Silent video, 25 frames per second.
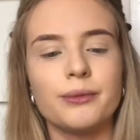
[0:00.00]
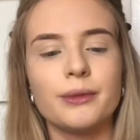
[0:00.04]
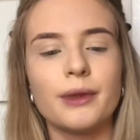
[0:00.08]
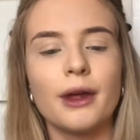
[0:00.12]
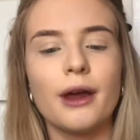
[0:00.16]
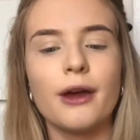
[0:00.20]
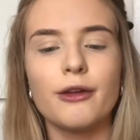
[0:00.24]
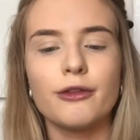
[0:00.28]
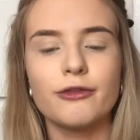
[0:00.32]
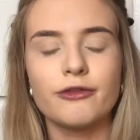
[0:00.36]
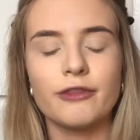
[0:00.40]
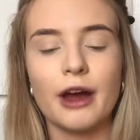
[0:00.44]

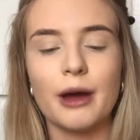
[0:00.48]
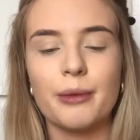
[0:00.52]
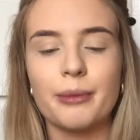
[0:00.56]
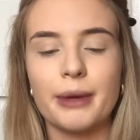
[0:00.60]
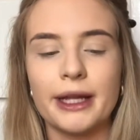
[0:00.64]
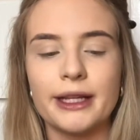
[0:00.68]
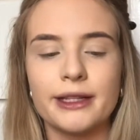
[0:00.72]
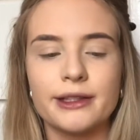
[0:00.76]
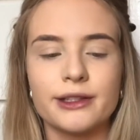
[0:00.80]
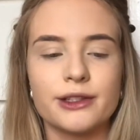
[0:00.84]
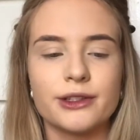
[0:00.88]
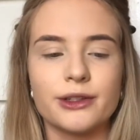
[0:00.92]
fat
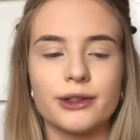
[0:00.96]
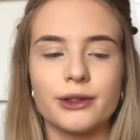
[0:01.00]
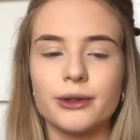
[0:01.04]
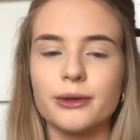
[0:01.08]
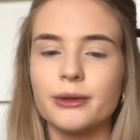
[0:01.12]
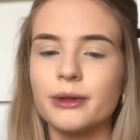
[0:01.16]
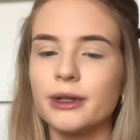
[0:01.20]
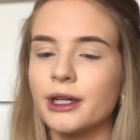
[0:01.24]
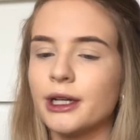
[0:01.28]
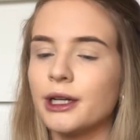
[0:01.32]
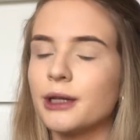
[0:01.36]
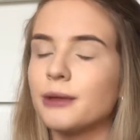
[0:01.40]
pencil.
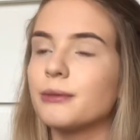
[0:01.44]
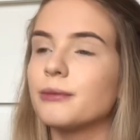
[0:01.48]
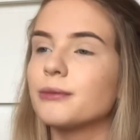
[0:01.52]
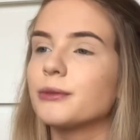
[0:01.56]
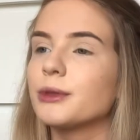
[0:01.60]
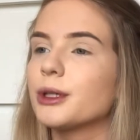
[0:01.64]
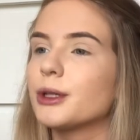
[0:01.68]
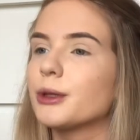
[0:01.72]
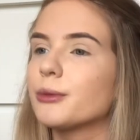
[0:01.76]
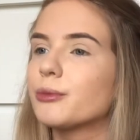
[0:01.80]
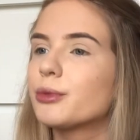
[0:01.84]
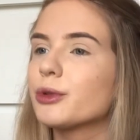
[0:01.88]
I'm
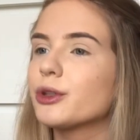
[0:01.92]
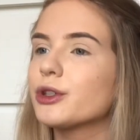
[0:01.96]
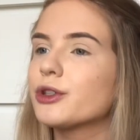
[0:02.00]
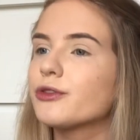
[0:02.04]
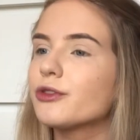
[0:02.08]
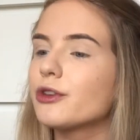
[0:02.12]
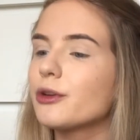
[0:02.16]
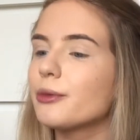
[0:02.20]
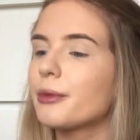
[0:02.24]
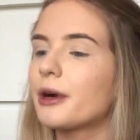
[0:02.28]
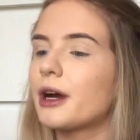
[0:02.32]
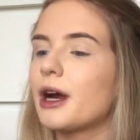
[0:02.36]
going to brush through
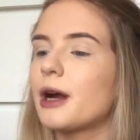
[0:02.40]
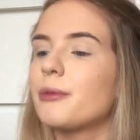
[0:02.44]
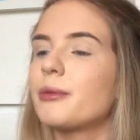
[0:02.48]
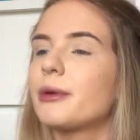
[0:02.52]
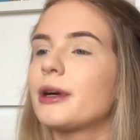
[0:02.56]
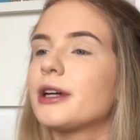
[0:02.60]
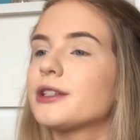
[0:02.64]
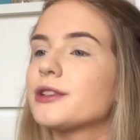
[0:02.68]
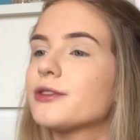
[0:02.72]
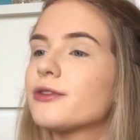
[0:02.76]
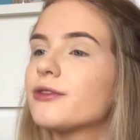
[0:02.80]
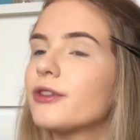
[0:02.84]
my
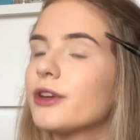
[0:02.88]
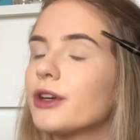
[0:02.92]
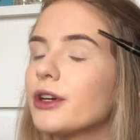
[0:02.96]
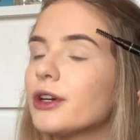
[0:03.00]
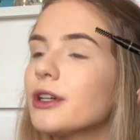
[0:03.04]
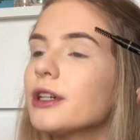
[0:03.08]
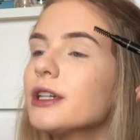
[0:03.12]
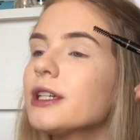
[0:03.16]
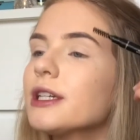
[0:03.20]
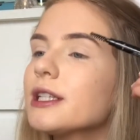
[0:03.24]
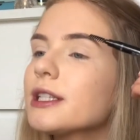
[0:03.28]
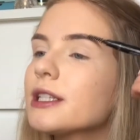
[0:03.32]
eyebrows
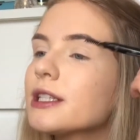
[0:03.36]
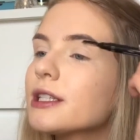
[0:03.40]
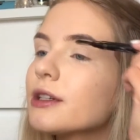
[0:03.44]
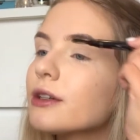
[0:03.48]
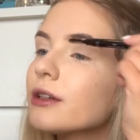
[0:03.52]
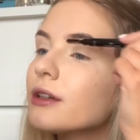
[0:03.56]
first.